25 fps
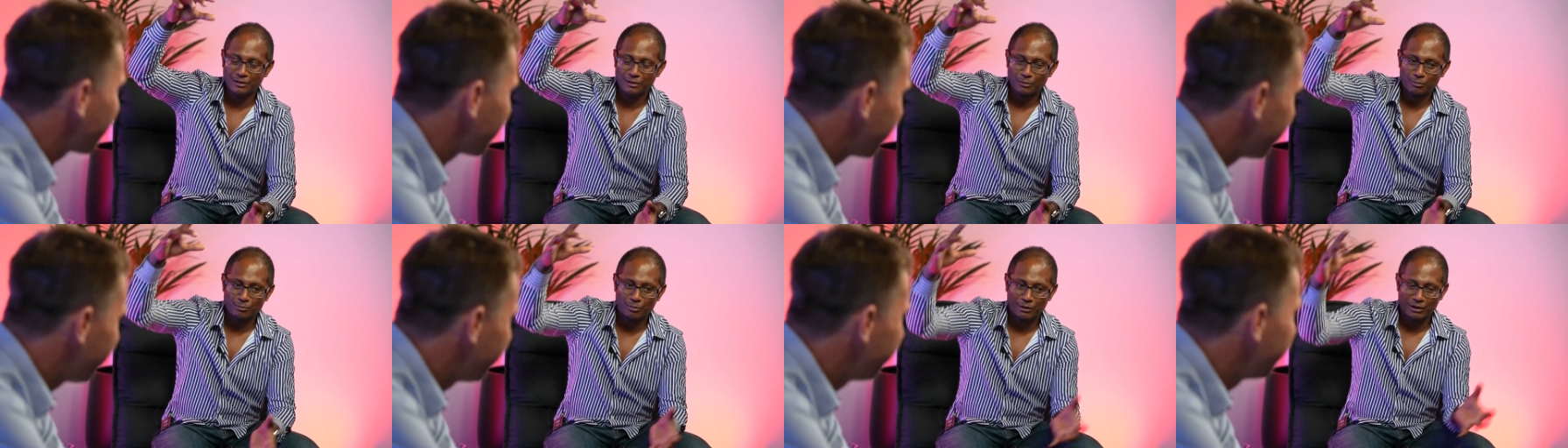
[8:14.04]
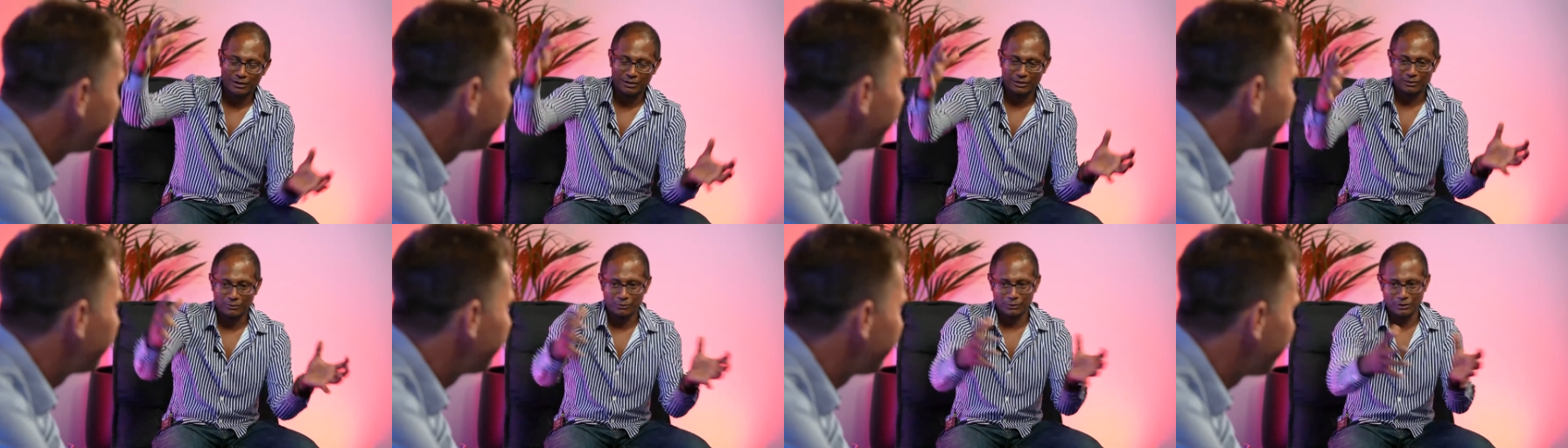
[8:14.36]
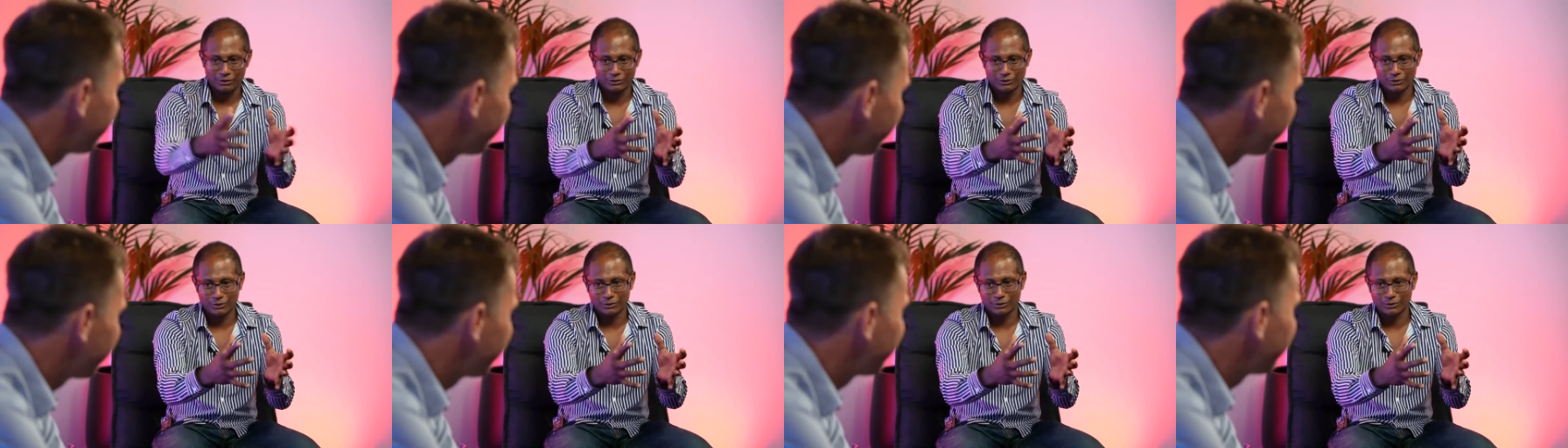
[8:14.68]
But when
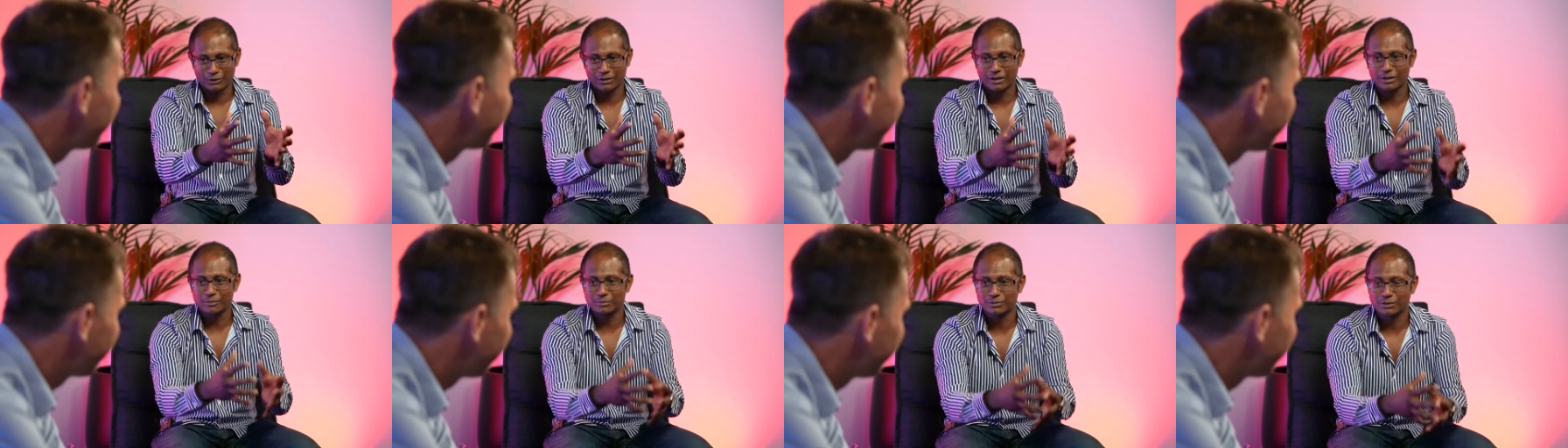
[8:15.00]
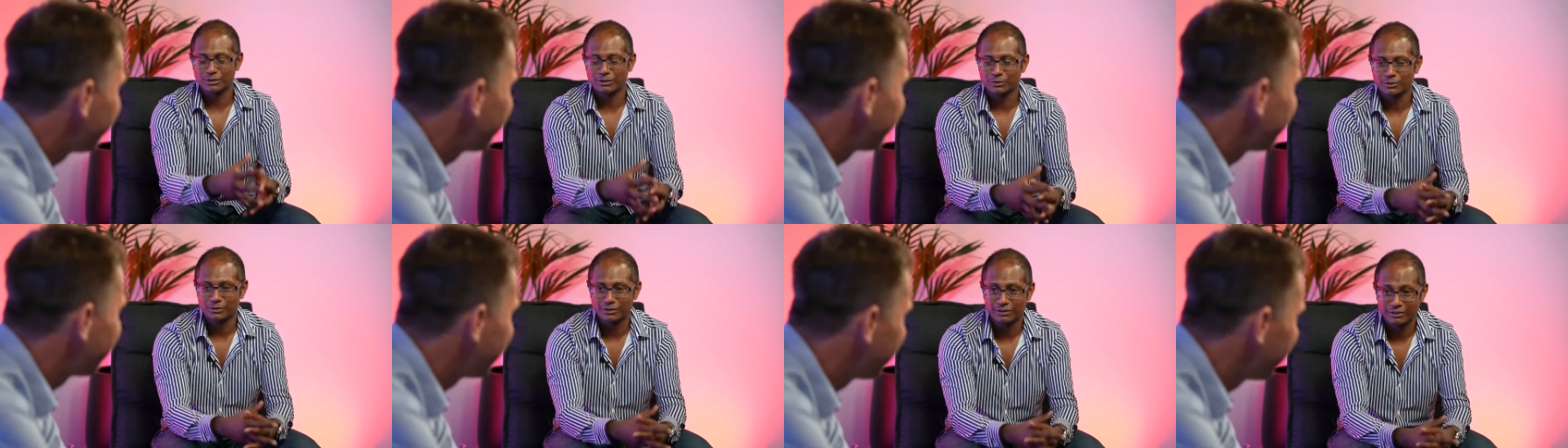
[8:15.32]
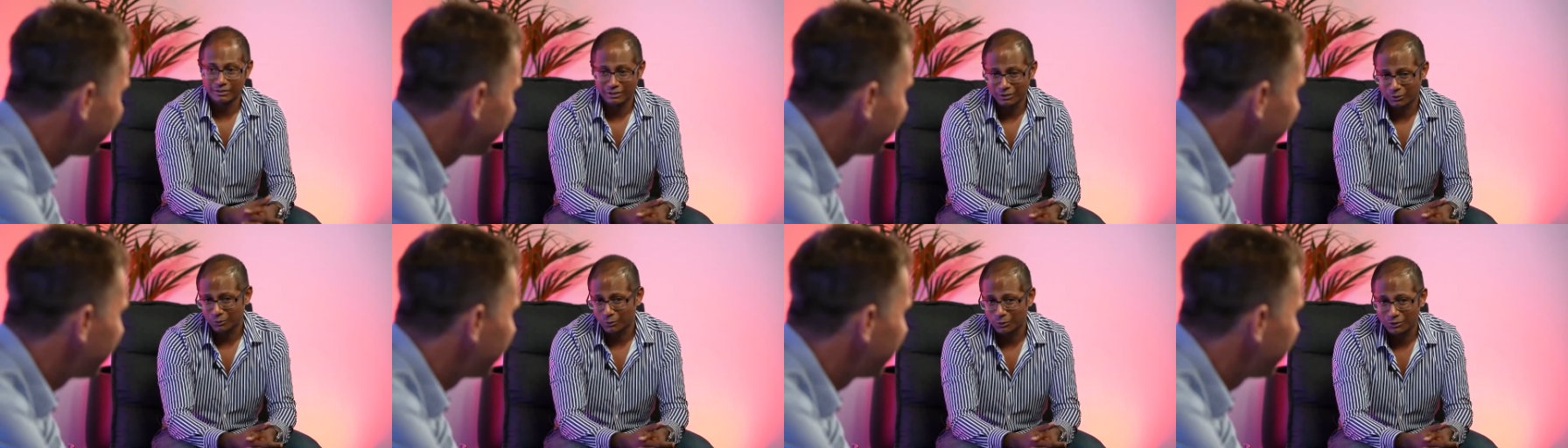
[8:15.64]
it's all collapsed into a
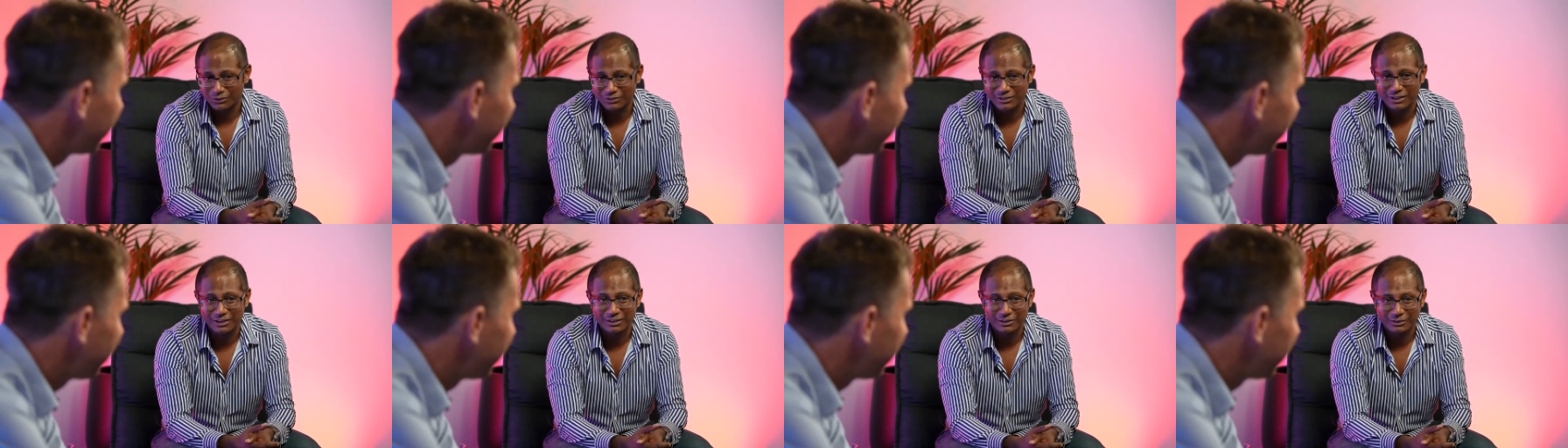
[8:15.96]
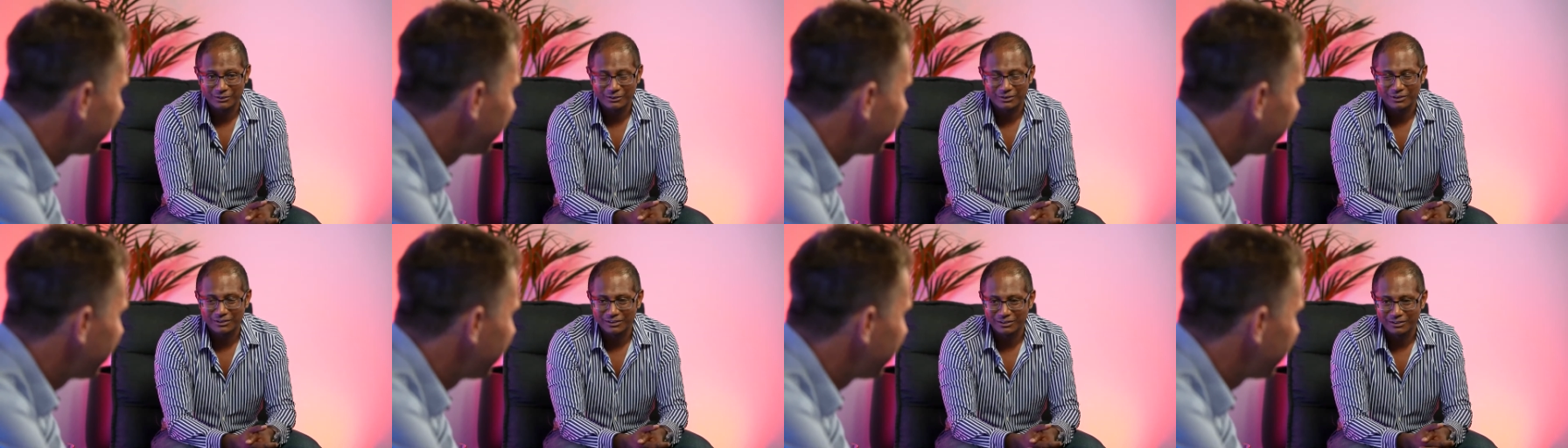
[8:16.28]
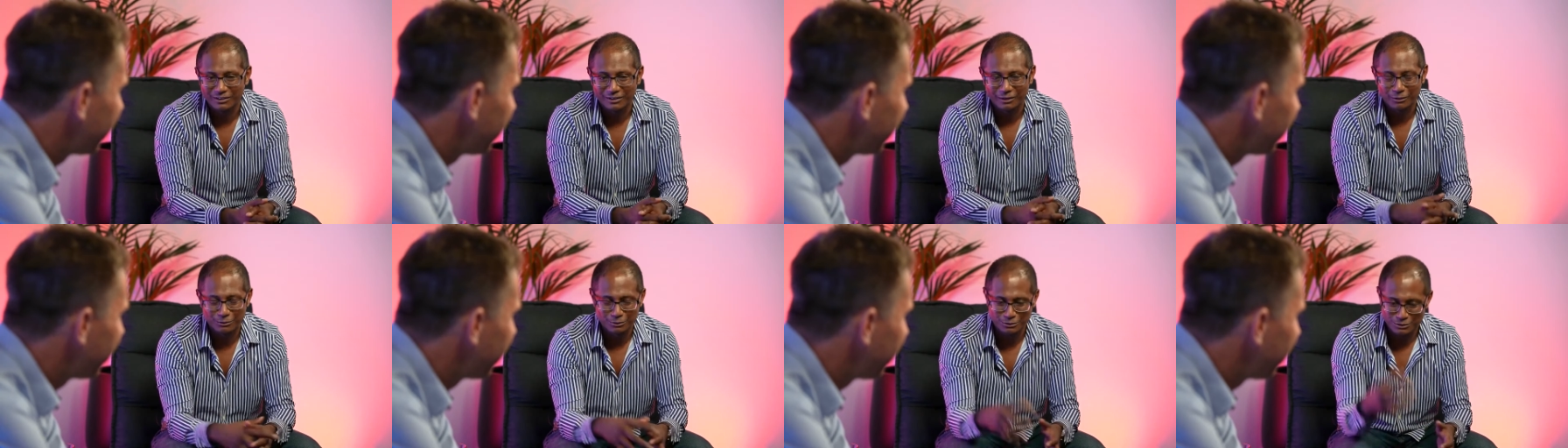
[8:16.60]
container, what does that look
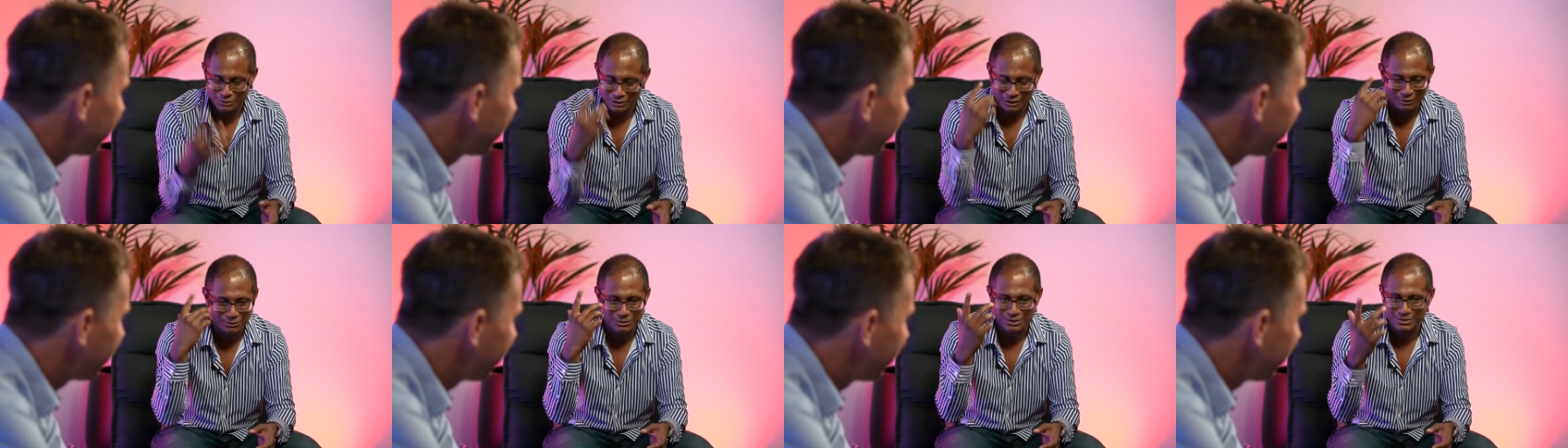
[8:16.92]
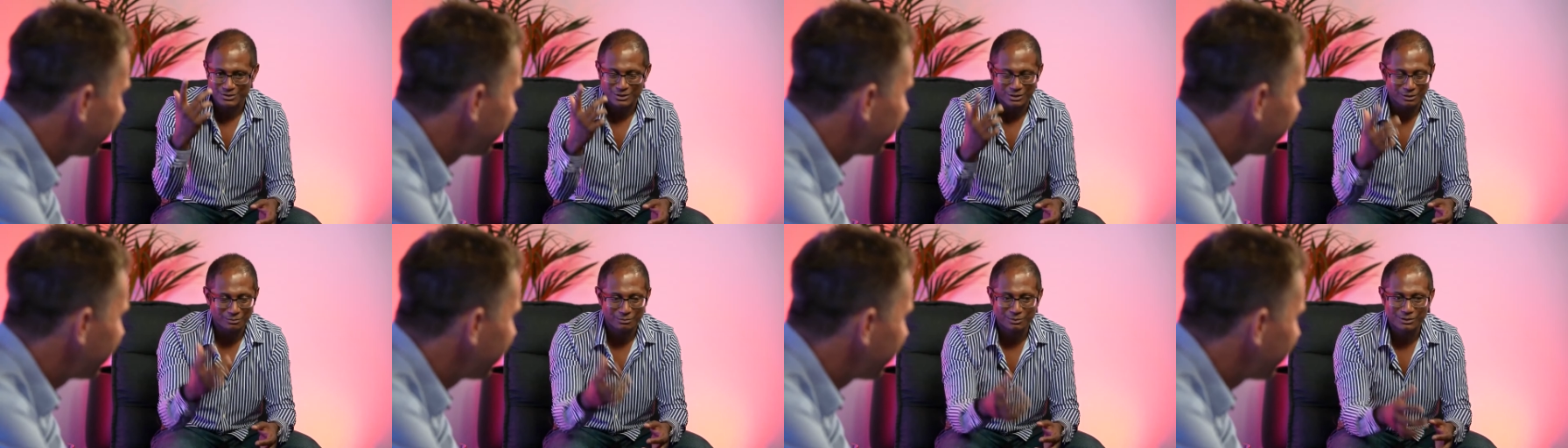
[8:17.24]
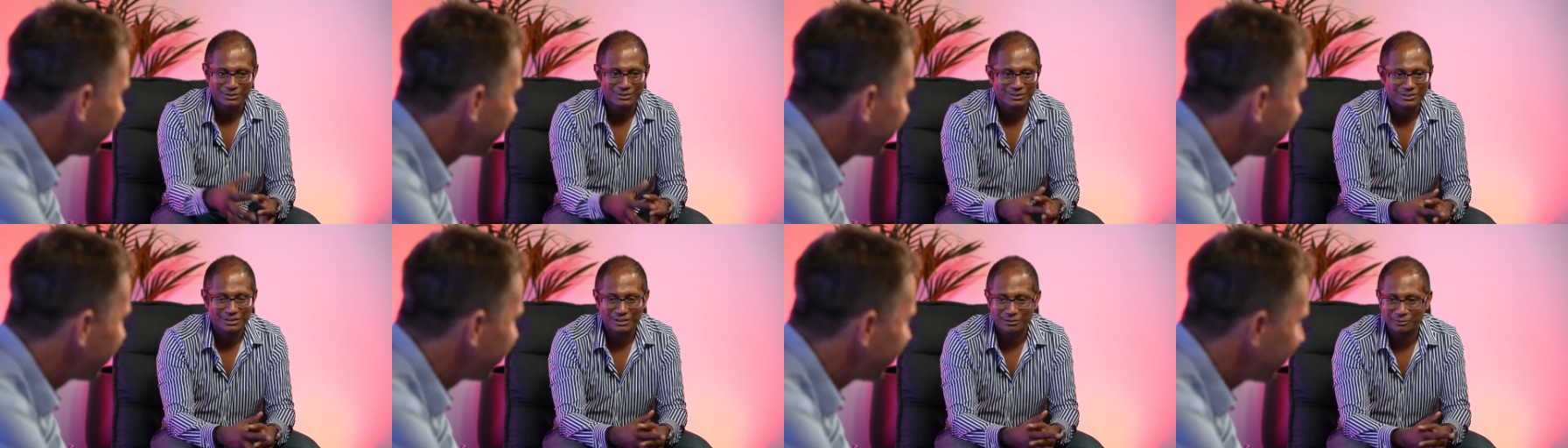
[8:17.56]
like? I was just trying to
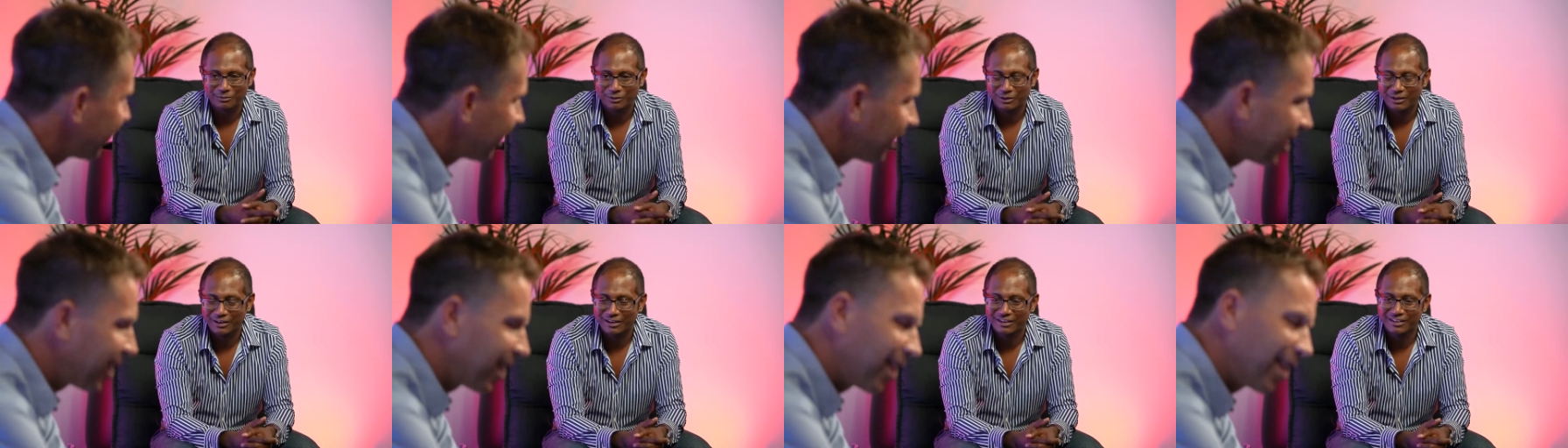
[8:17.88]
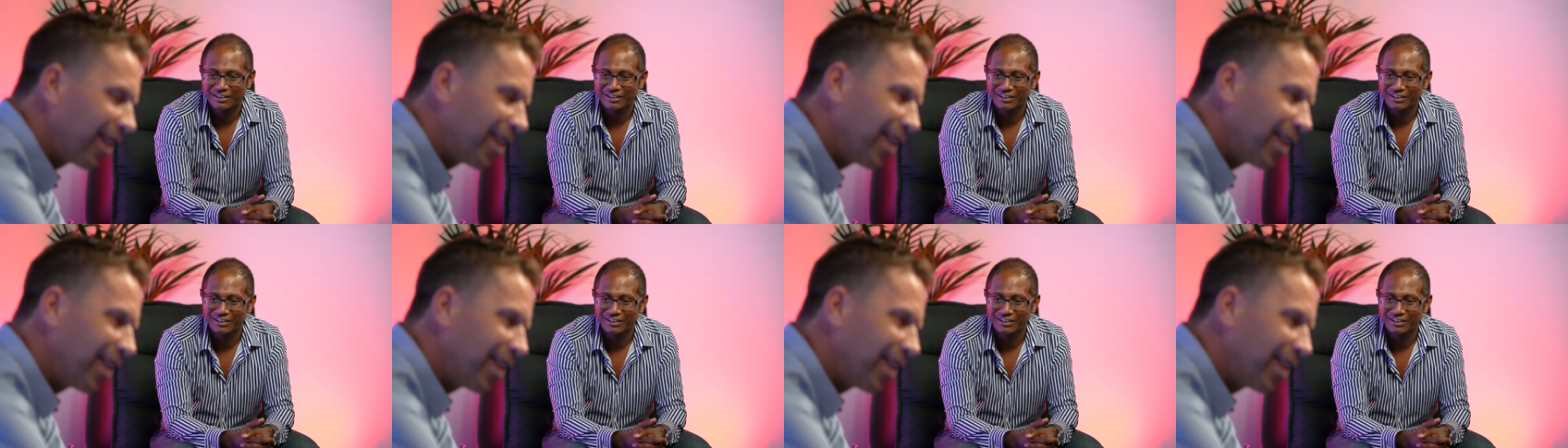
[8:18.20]
picture that in my head.